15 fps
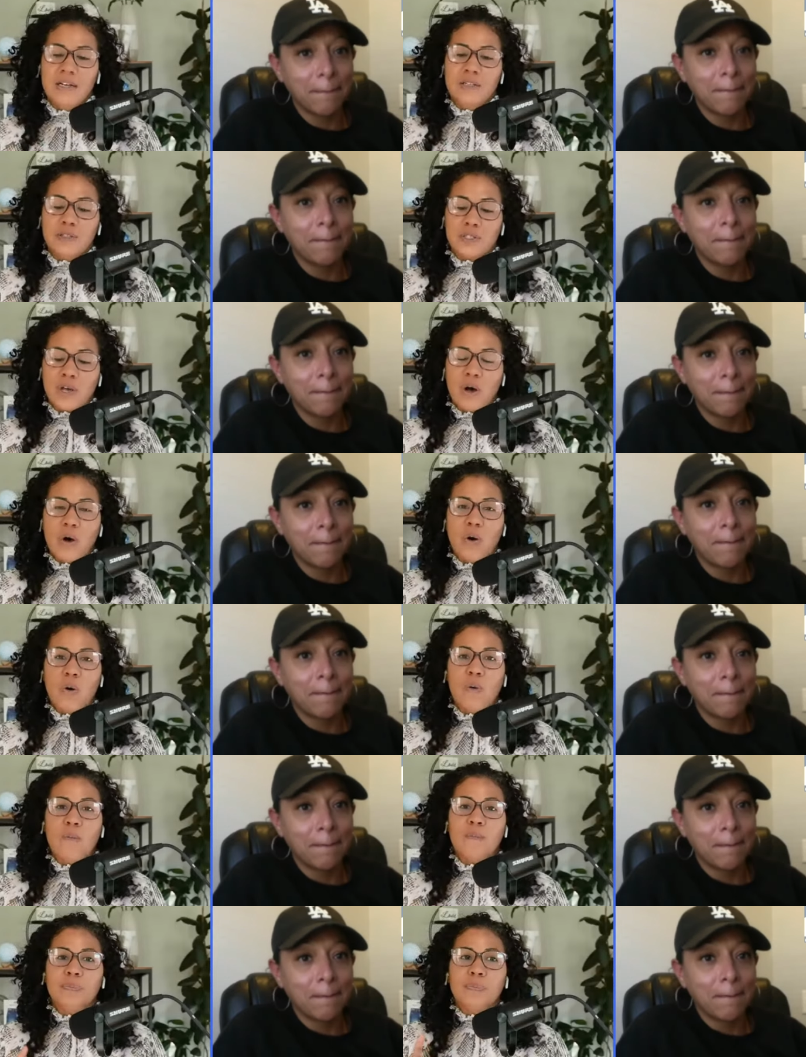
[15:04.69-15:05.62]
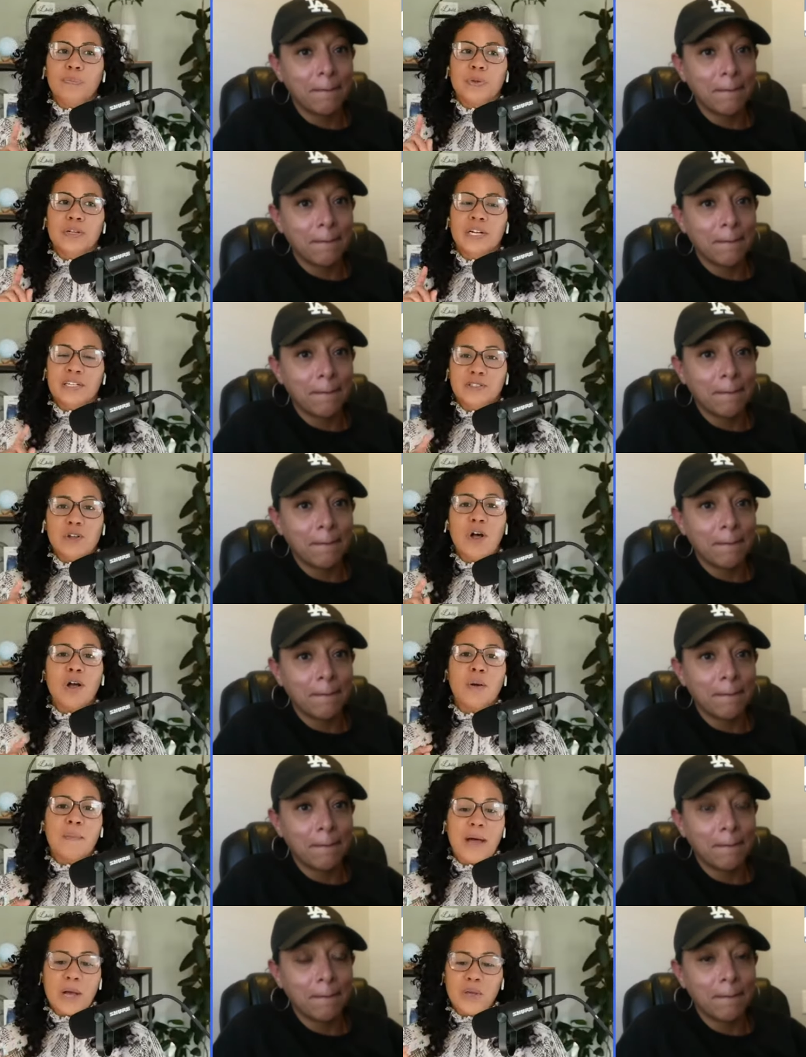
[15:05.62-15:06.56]
Speaker 1: So let's
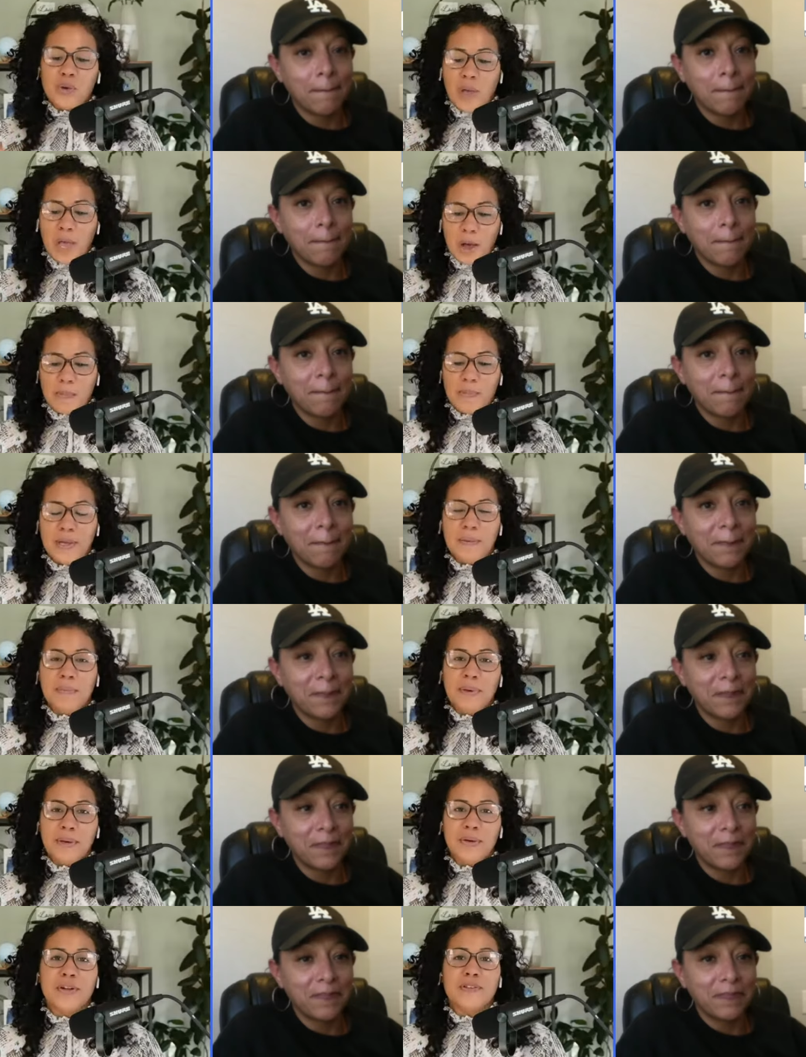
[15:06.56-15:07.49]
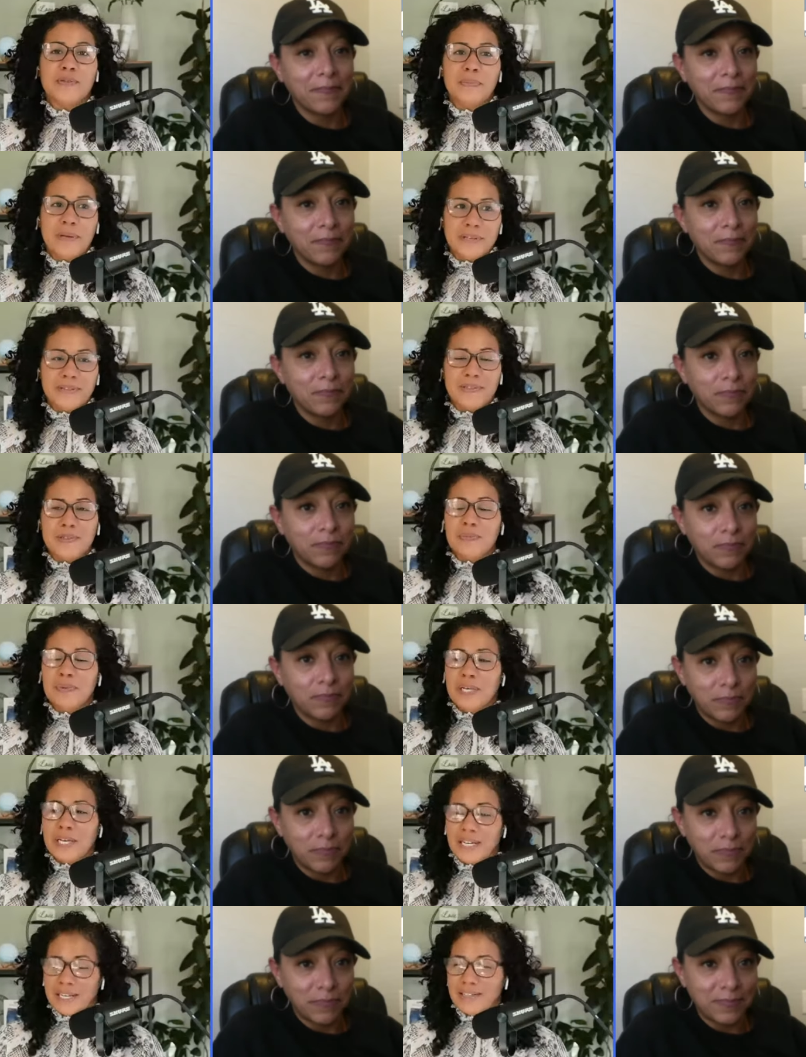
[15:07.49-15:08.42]
talk about you helping build his business
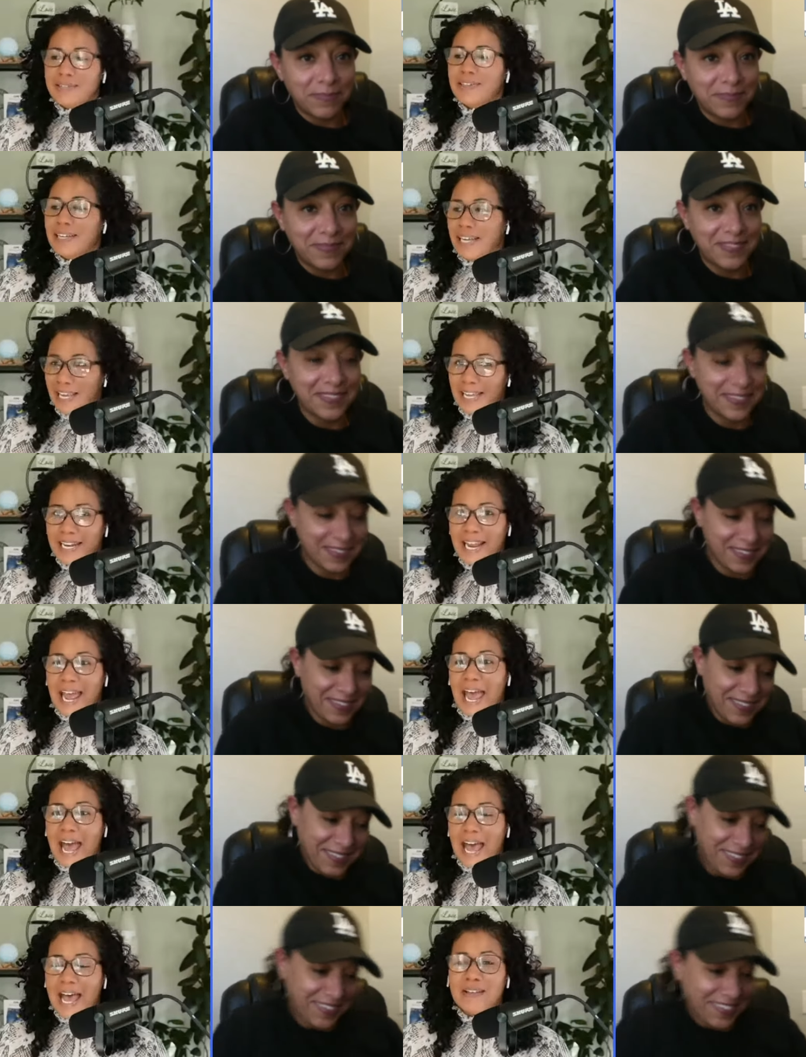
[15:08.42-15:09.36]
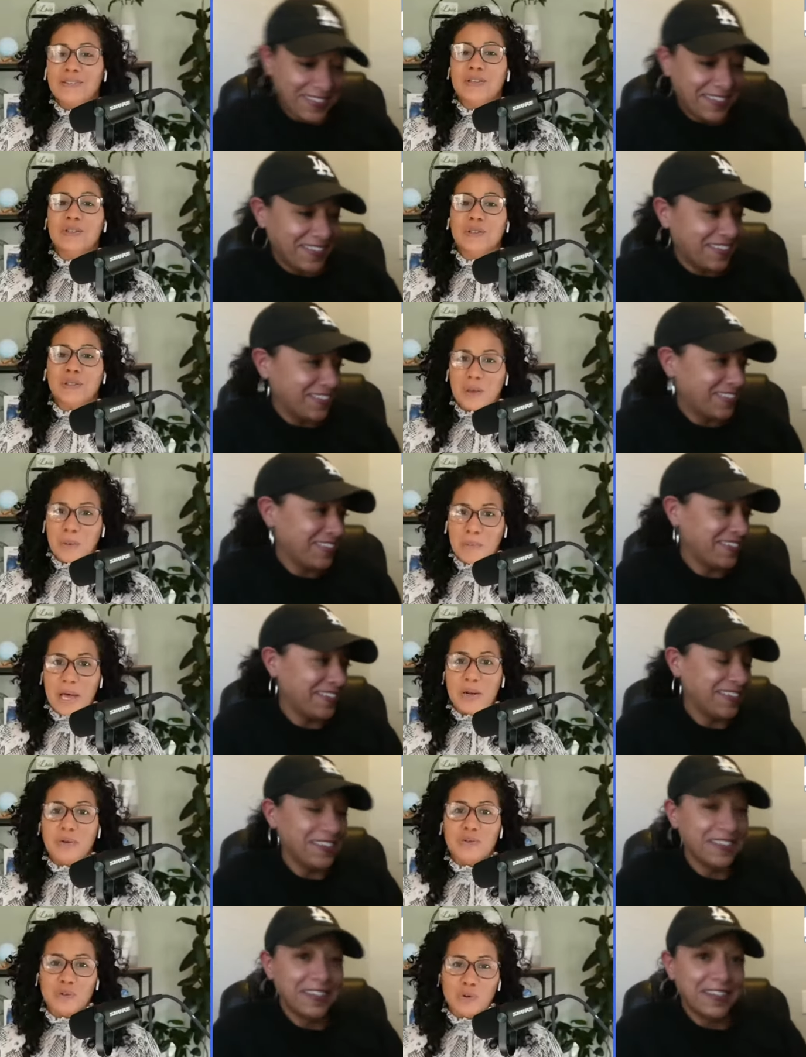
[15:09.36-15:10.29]
because again, as
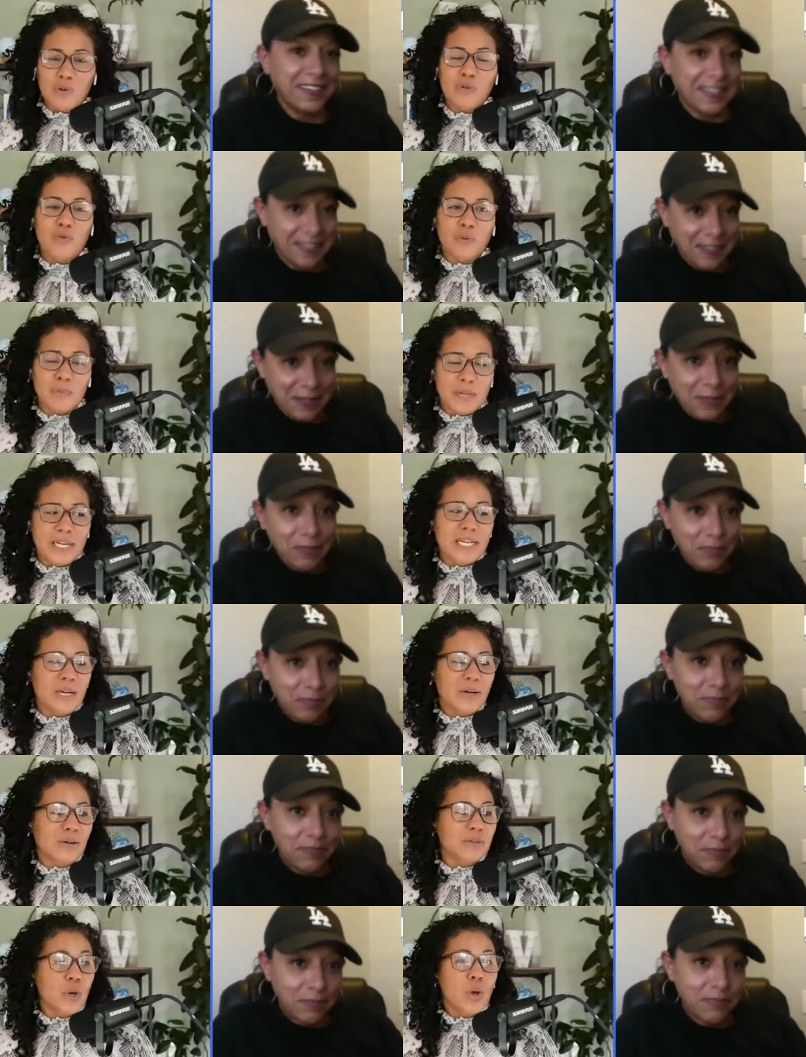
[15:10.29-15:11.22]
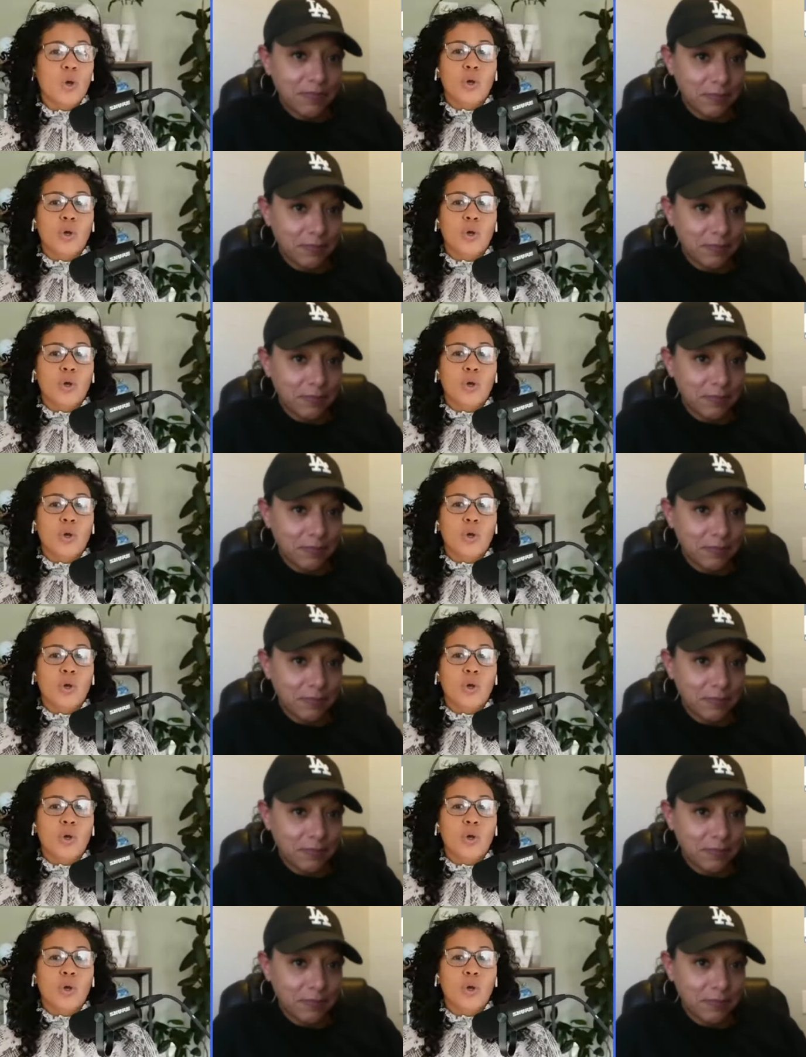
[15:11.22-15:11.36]
somebody who's known you for many years,